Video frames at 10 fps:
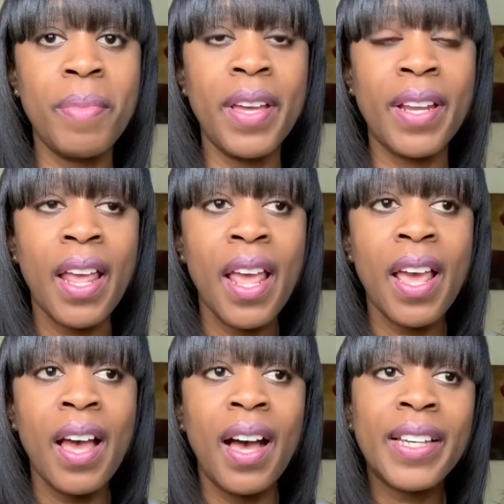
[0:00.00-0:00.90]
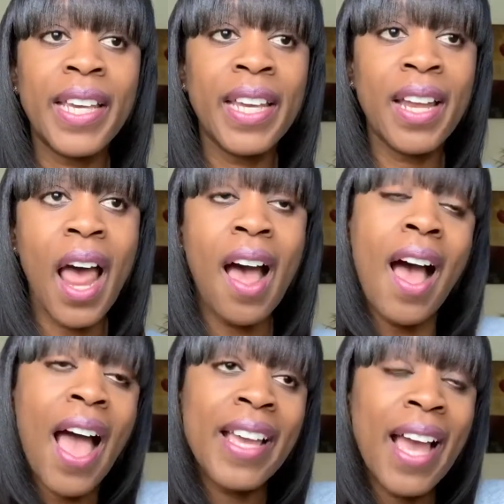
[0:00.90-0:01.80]
But again,
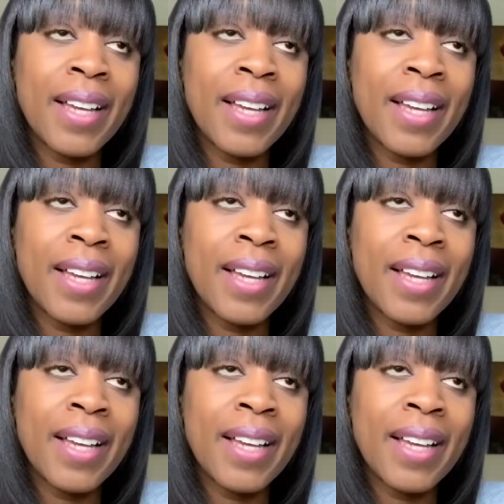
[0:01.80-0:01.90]
I